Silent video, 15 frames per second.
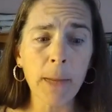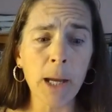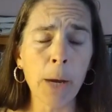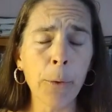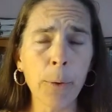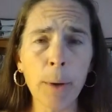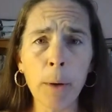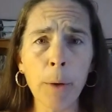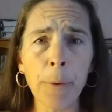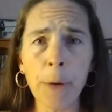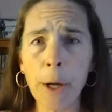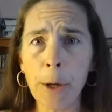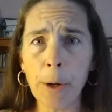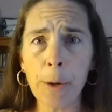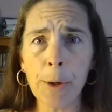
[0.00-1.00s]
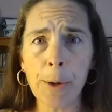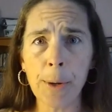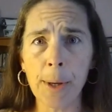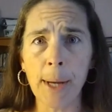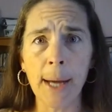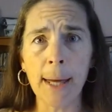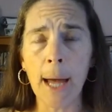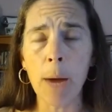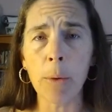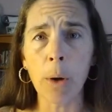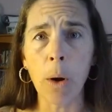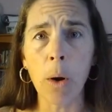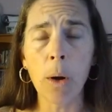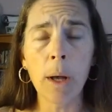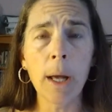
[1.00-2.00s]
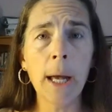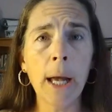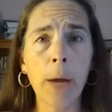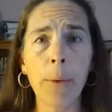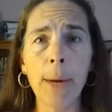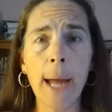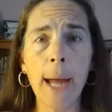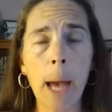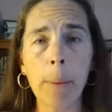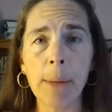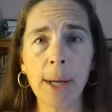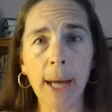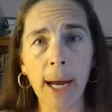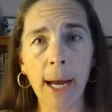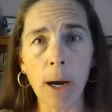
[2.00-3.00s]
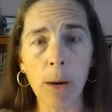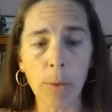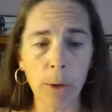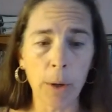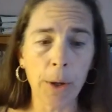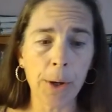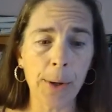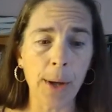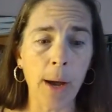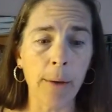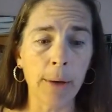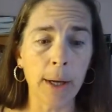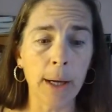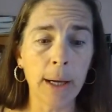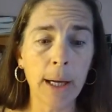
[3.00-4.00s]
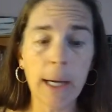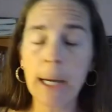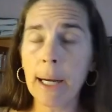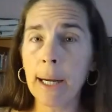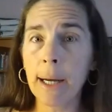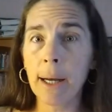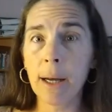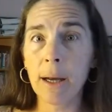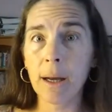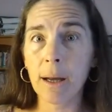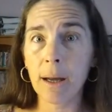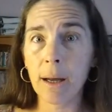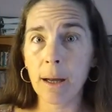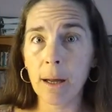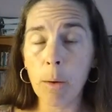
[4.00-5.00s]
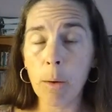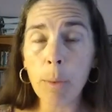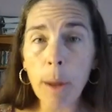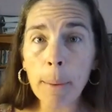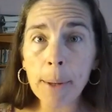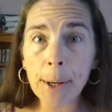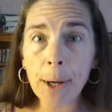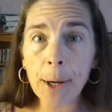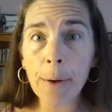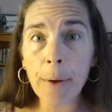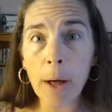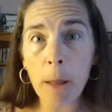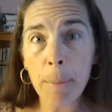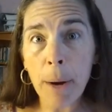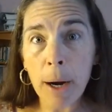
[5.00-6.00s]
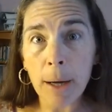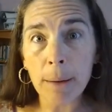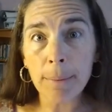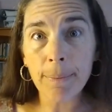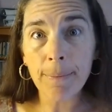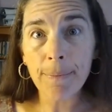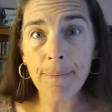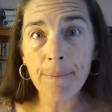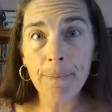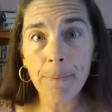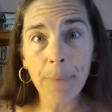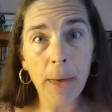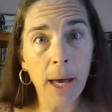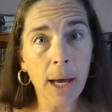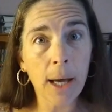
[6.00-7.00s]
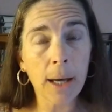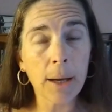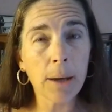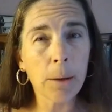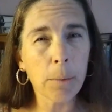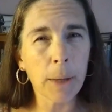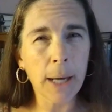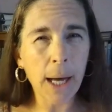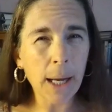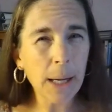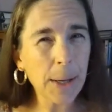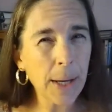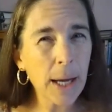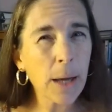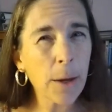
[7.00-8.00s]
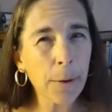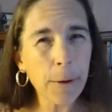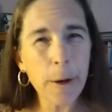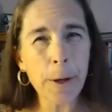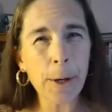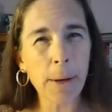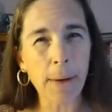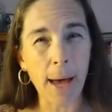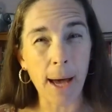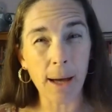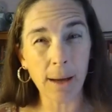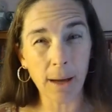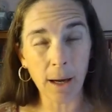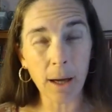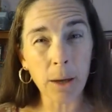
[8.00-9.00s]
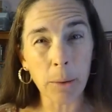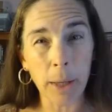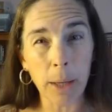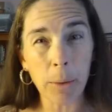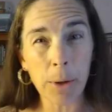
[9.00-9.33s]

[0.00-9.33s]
If we refuse to take that role, if we abdicate our role as sovereign, the republic's going to fall apart. And we're kind of seeing the fruits of that, aren't we?